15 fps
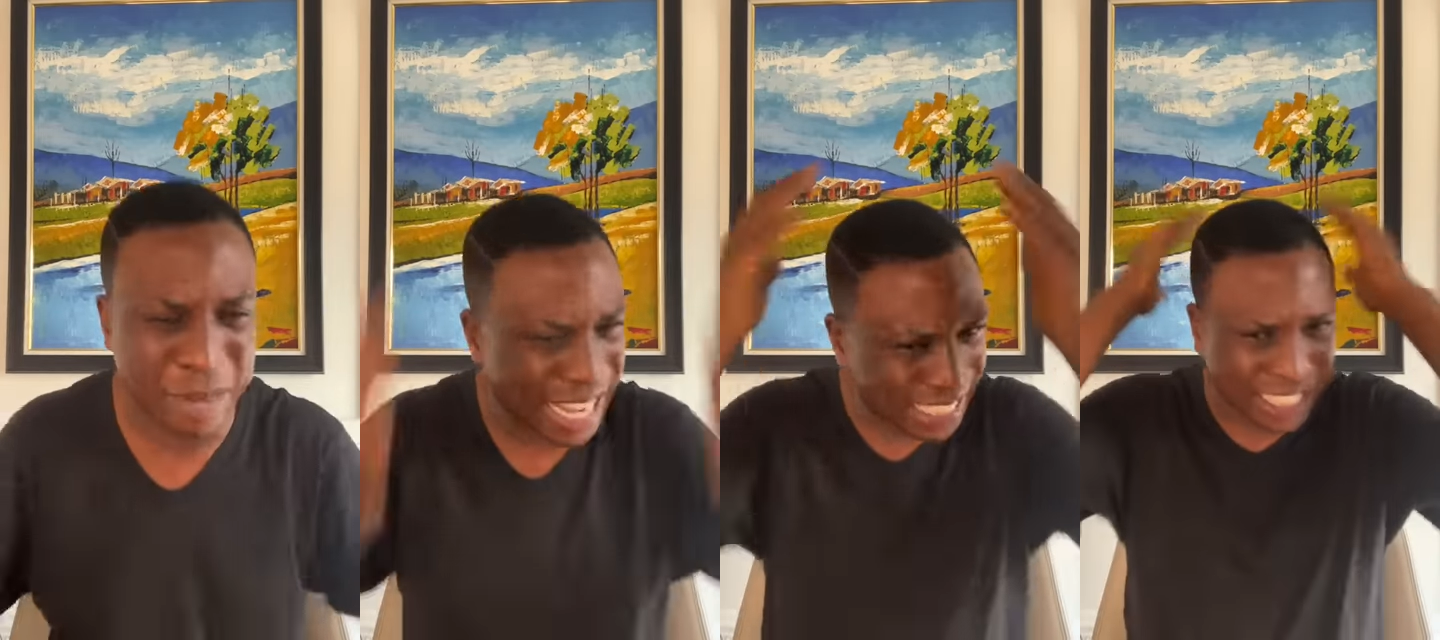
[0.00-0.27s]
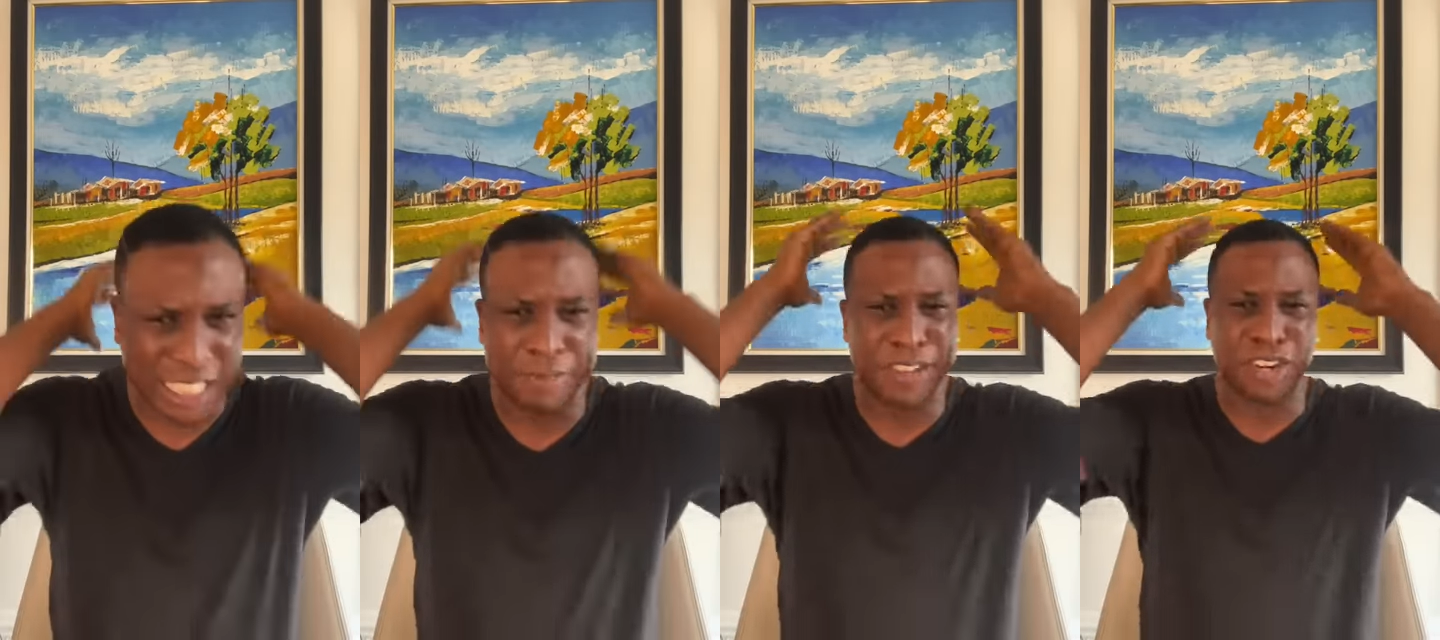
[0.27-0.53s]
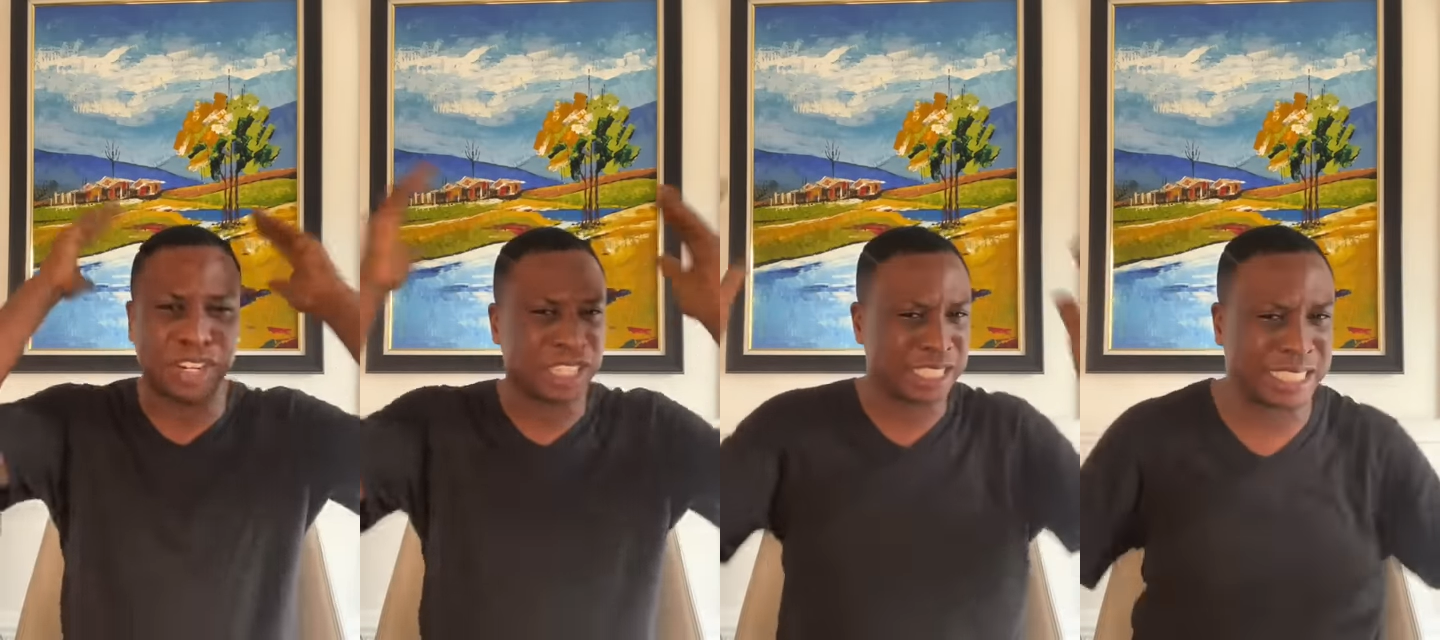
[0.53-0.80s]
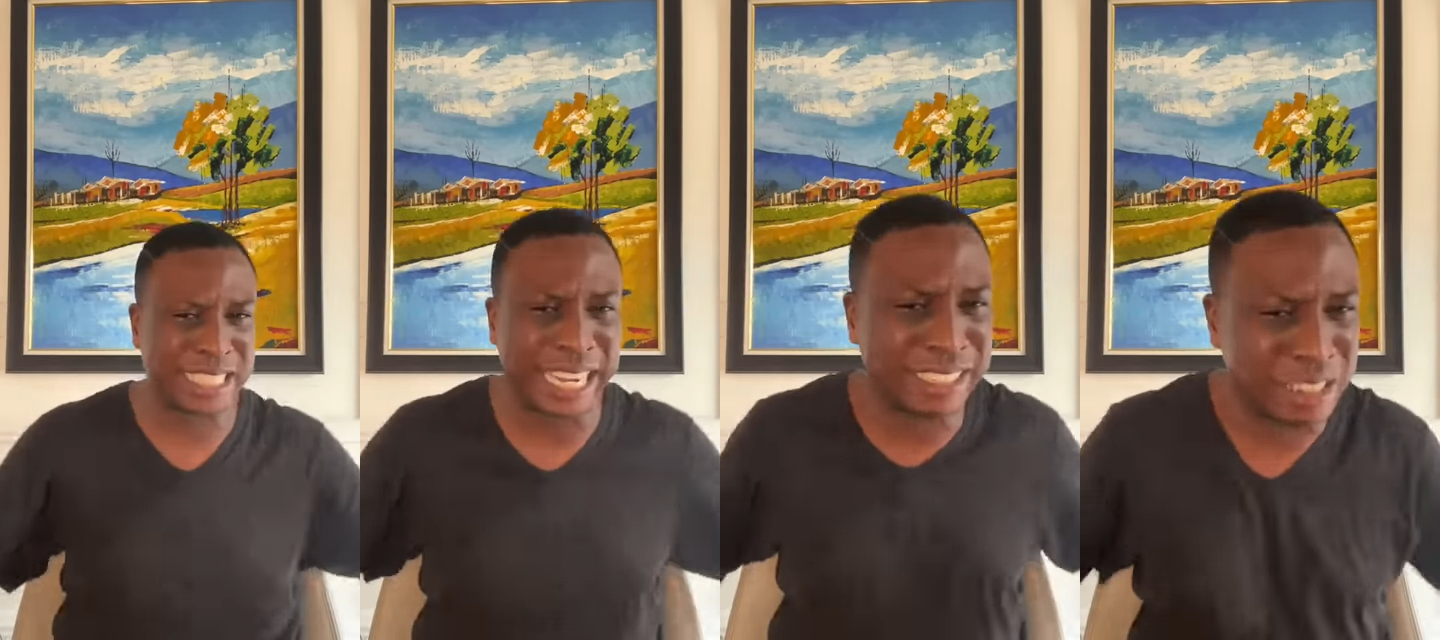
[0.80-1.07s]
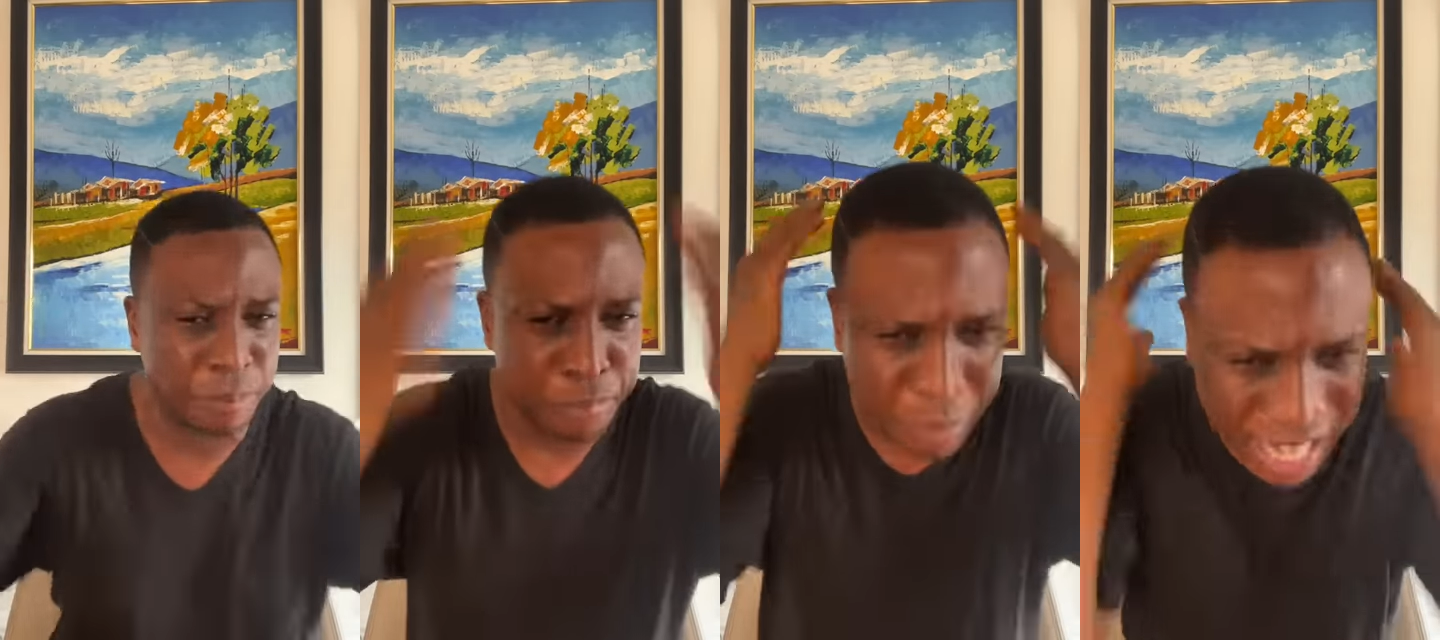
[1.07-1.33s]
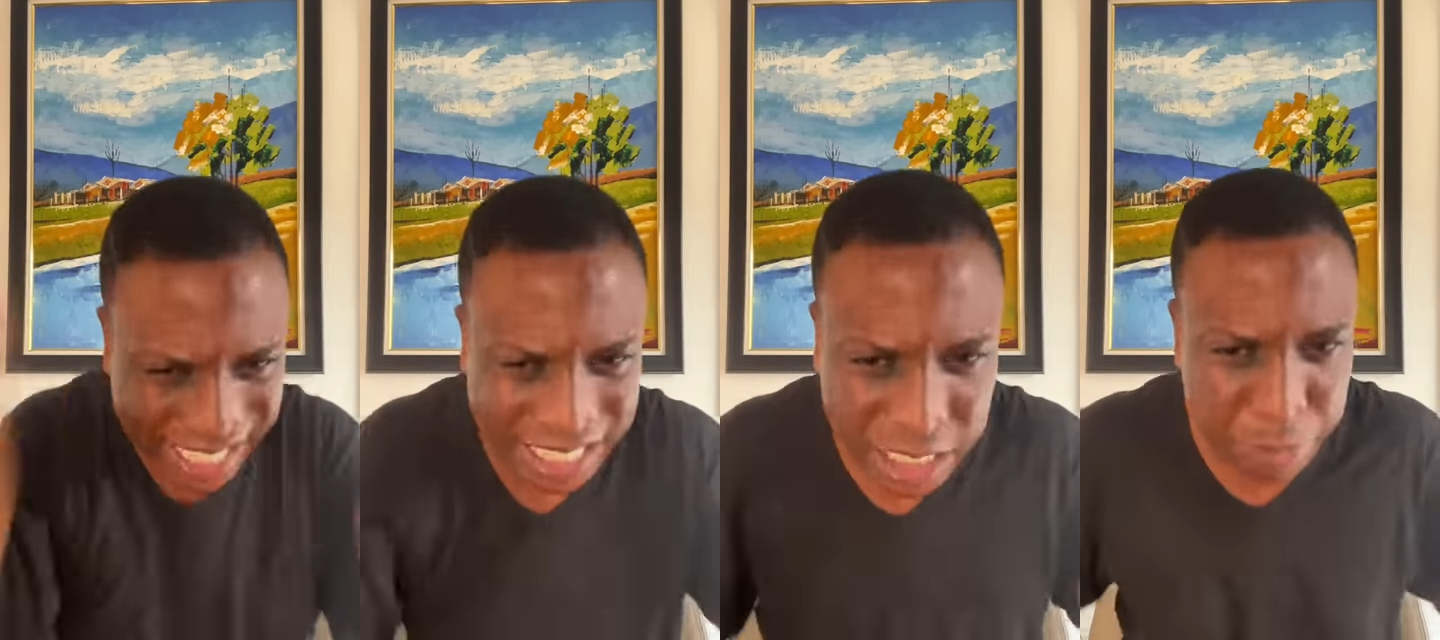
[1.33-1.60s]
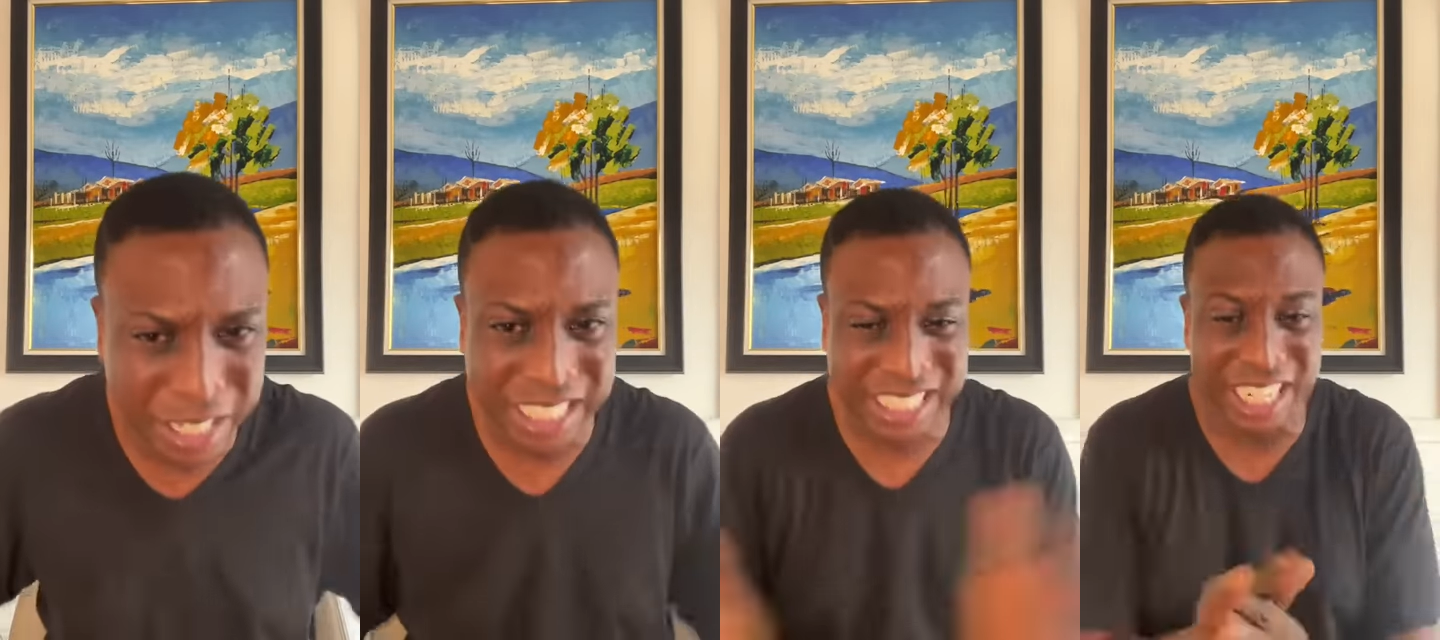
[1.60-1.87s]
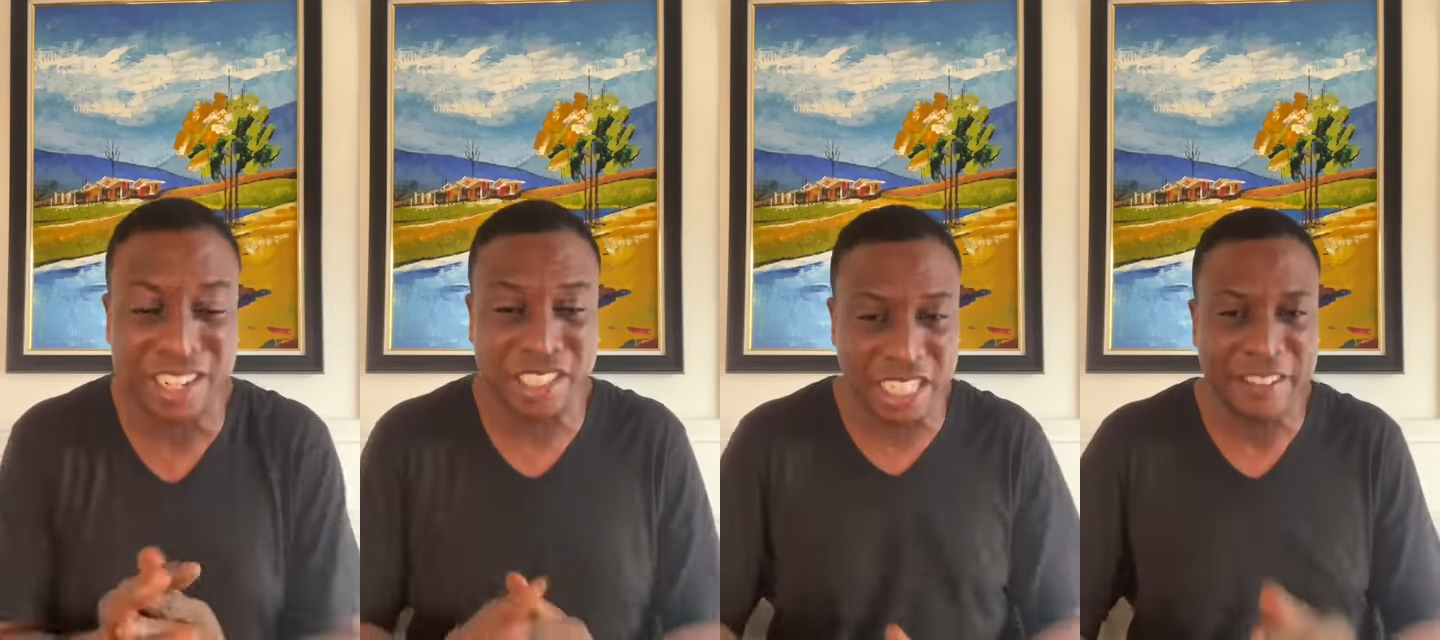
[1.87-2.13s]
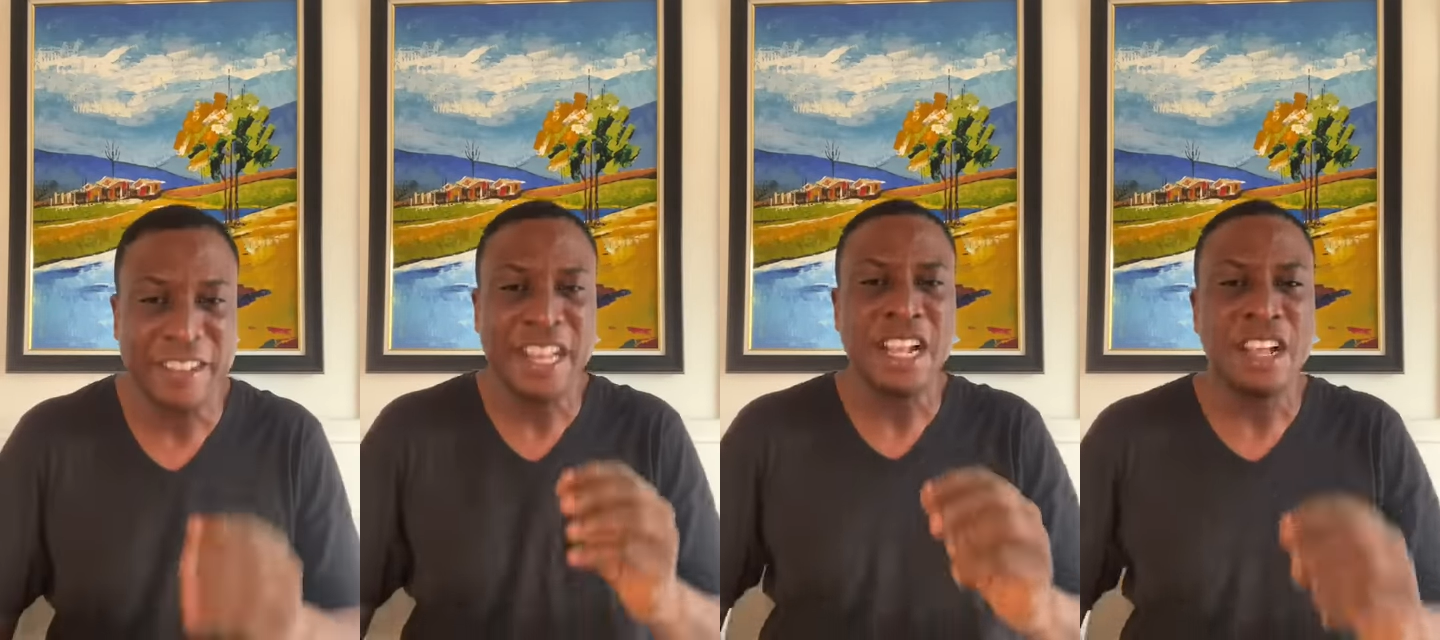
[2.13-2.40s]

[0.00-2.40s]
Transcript: bless him in understanding, bless him in tongues.